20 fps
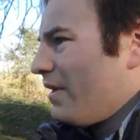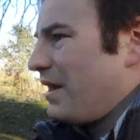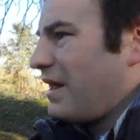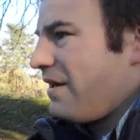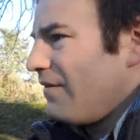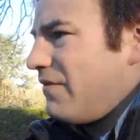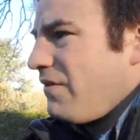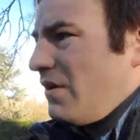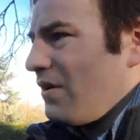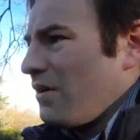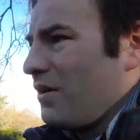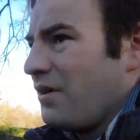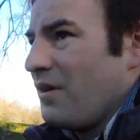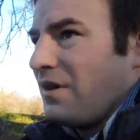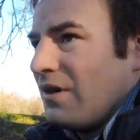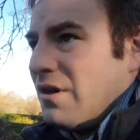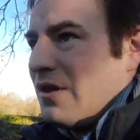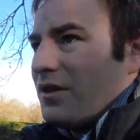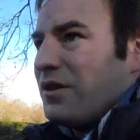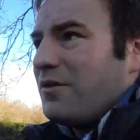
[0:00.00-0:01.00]
They're for
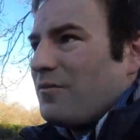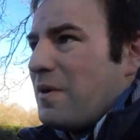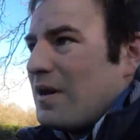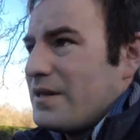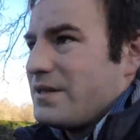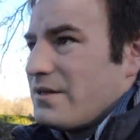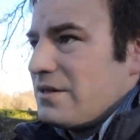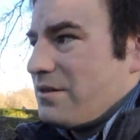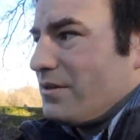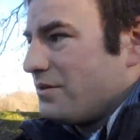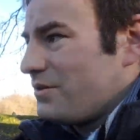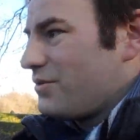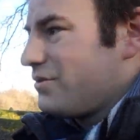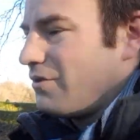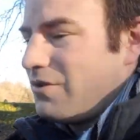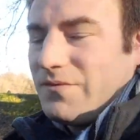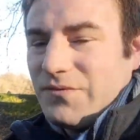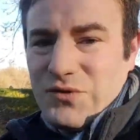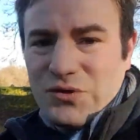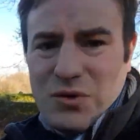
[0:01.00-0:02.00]
the residents
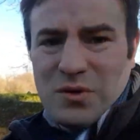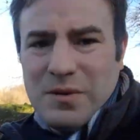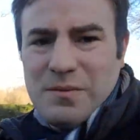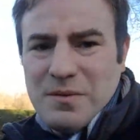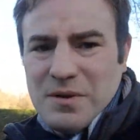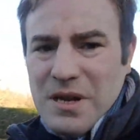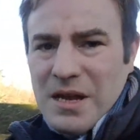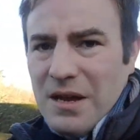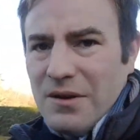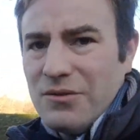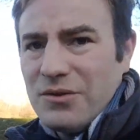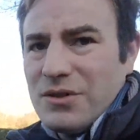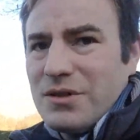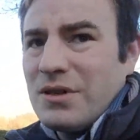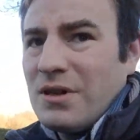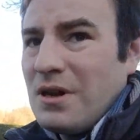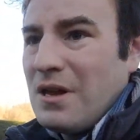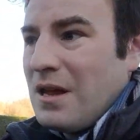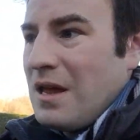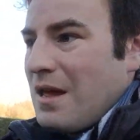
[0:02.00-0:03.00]
of Chorleywood House.
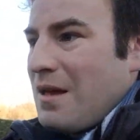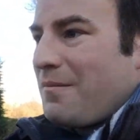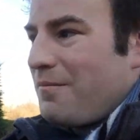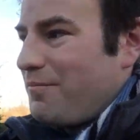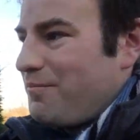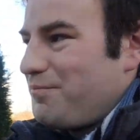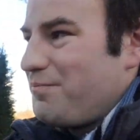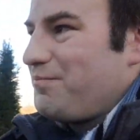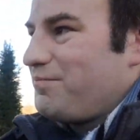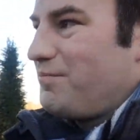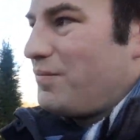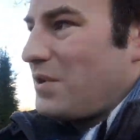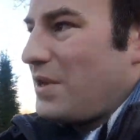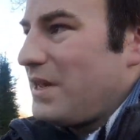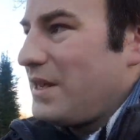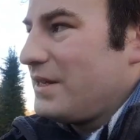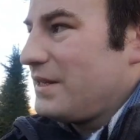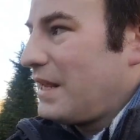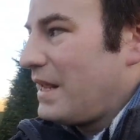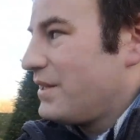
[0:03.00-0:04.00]
But
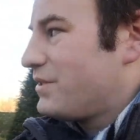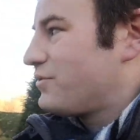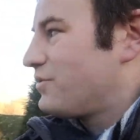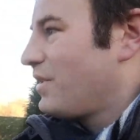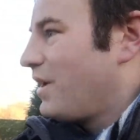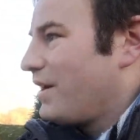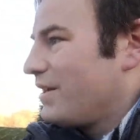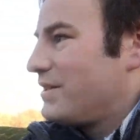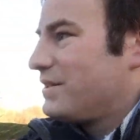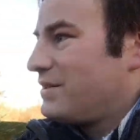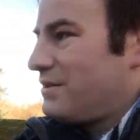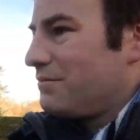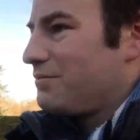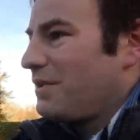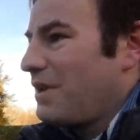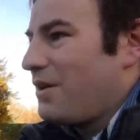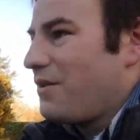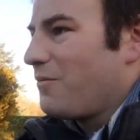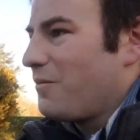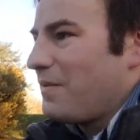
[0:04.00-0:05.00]
it's nice, you
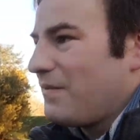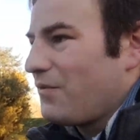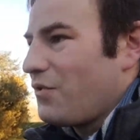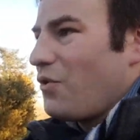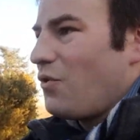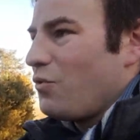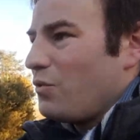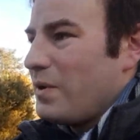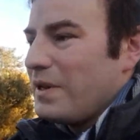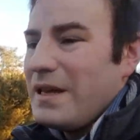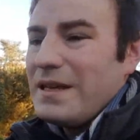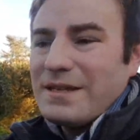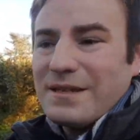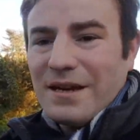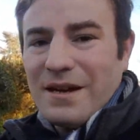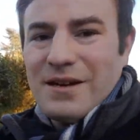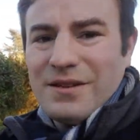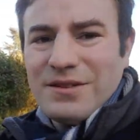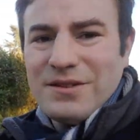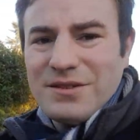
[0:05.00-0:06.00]
know, that we've got all these
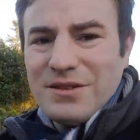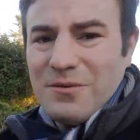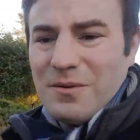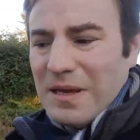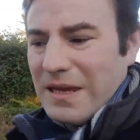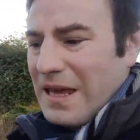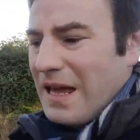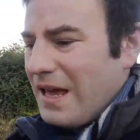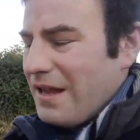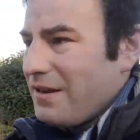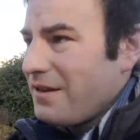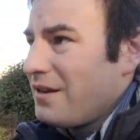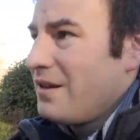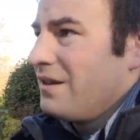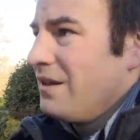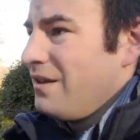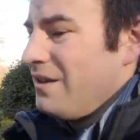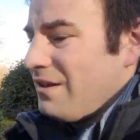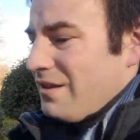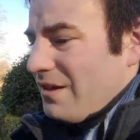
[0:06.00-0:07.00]
gardens that we can
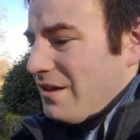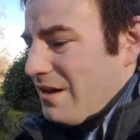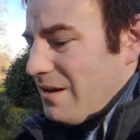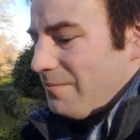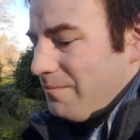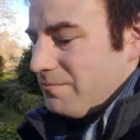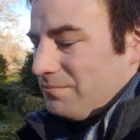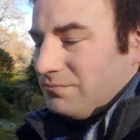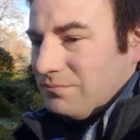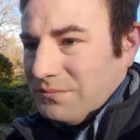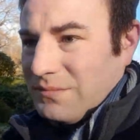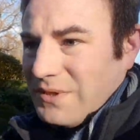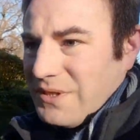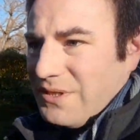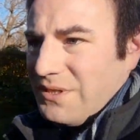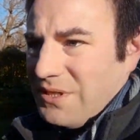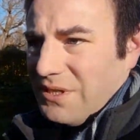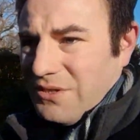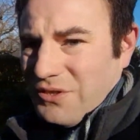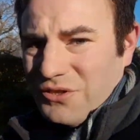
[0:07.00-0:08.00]
come
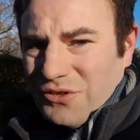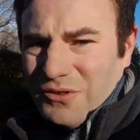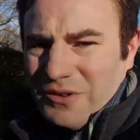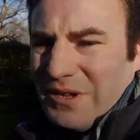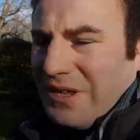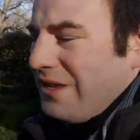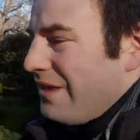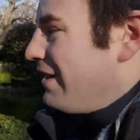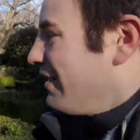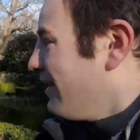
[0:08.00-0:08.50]
and enjoy.